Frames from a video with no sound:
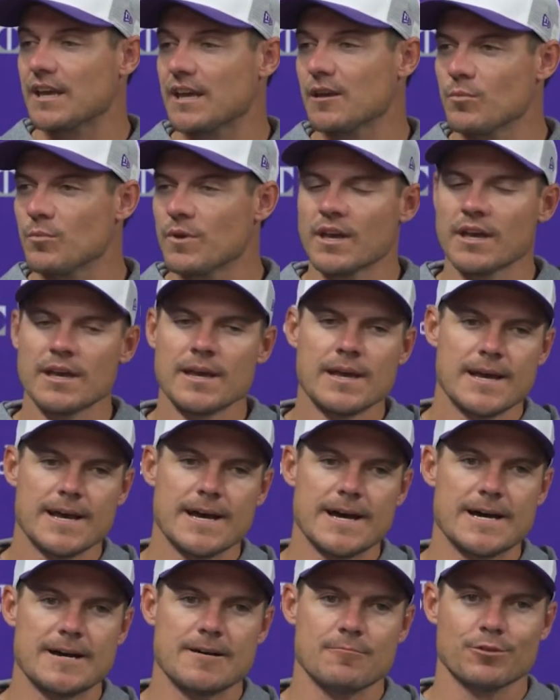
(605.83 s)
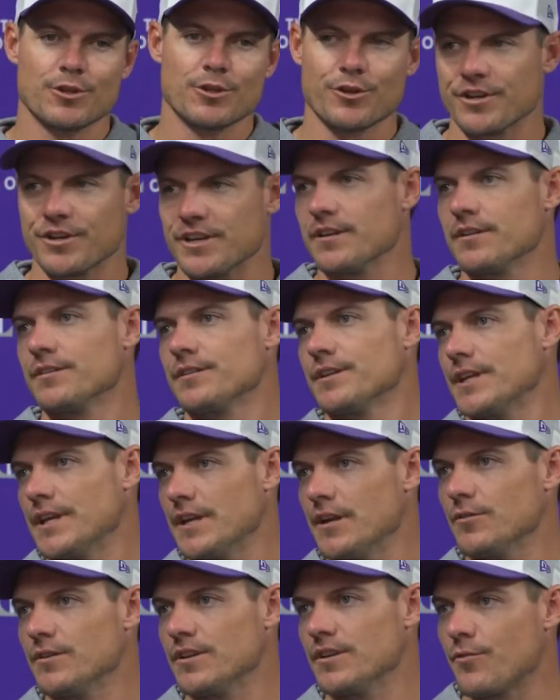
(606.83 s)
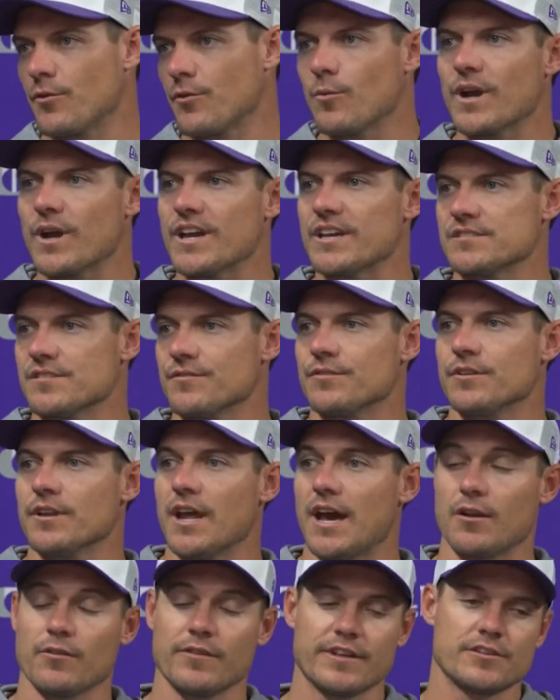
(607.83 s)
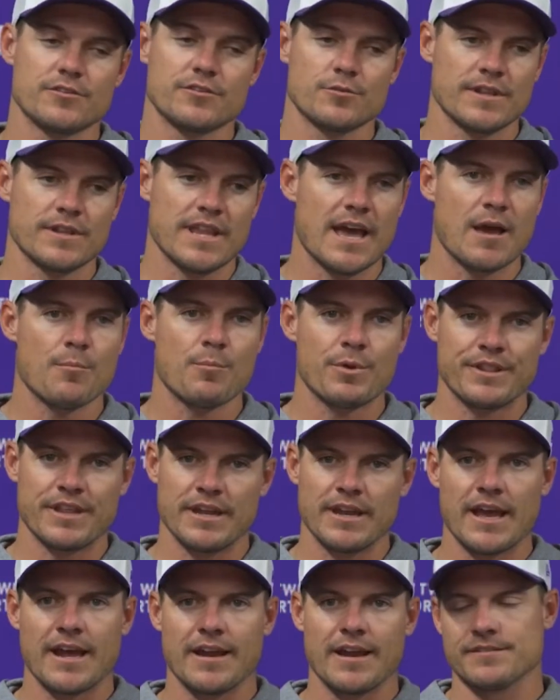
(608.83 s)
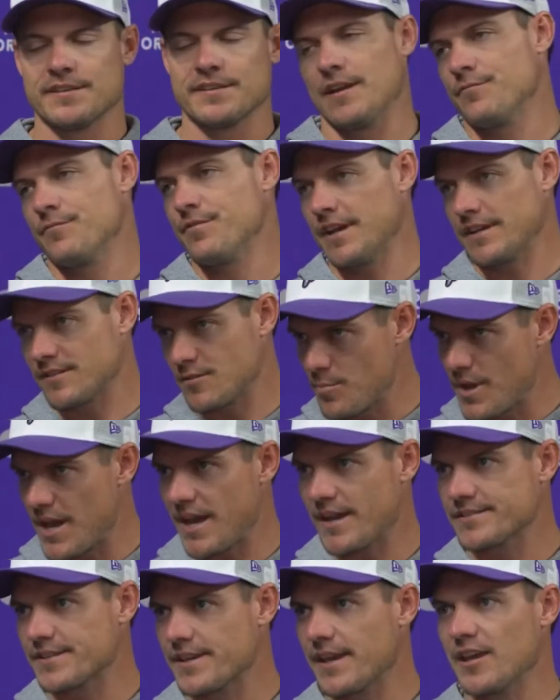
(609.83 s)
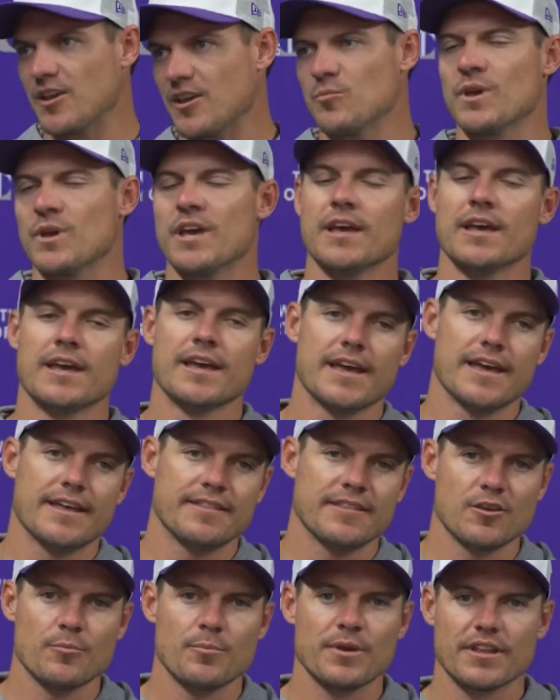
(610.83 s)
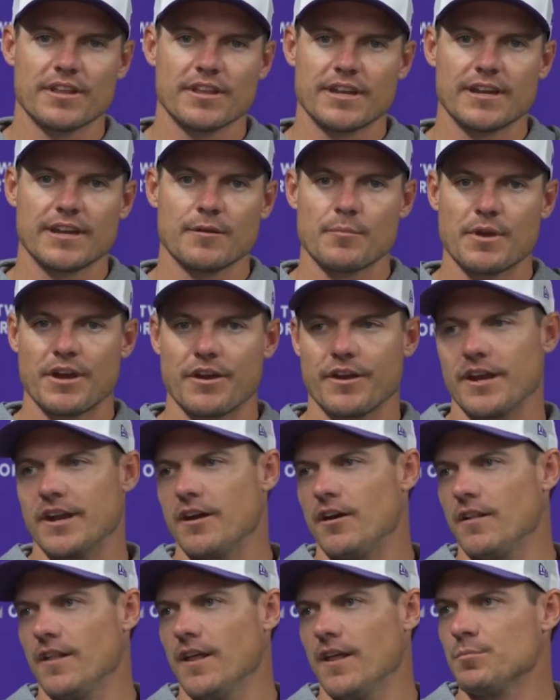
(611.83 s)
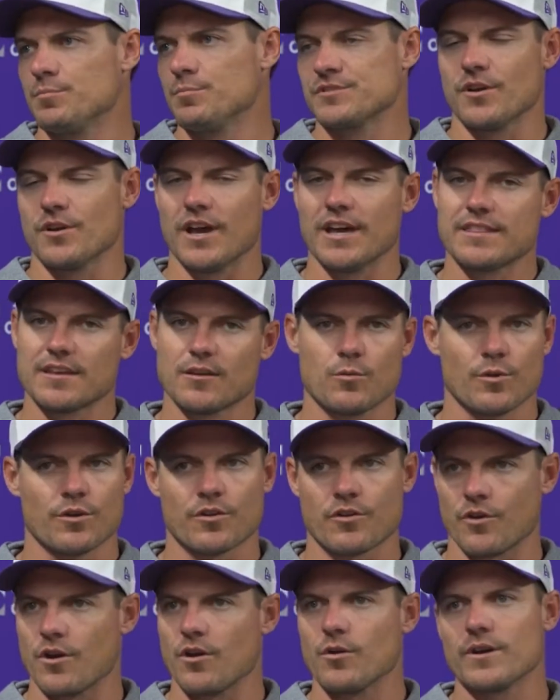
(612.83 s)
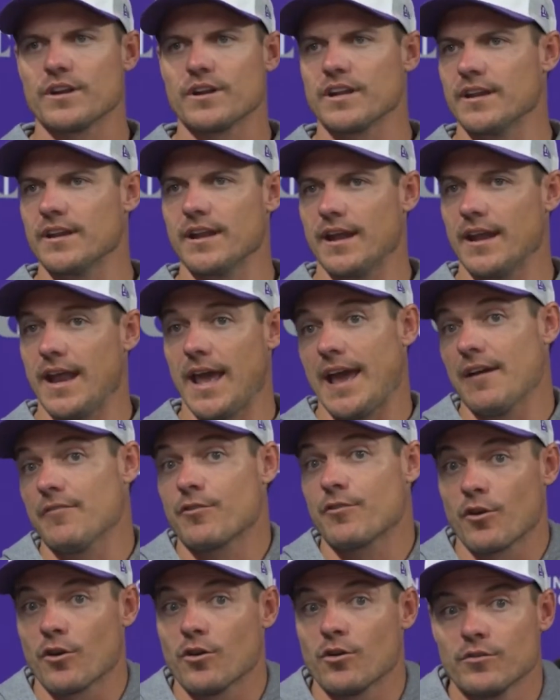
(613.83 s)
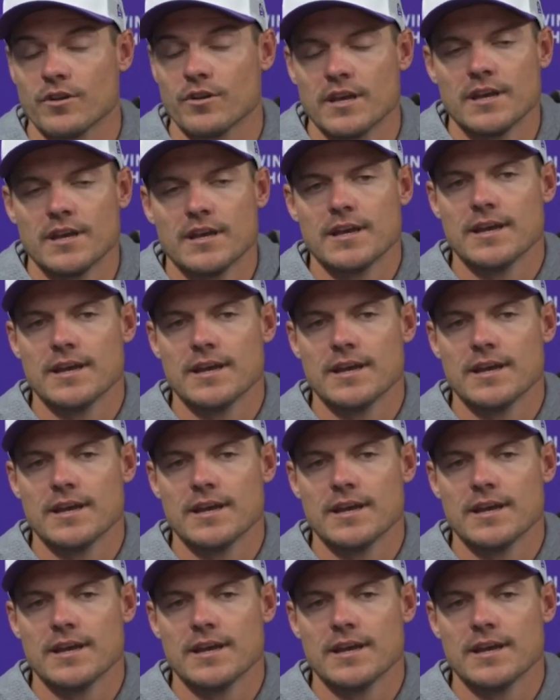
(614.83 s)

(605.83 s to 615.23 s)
game, learning, different ways of not only doing that, but then how does that affect the pass game and the ability to marry it all up. So I think we're growing and have grown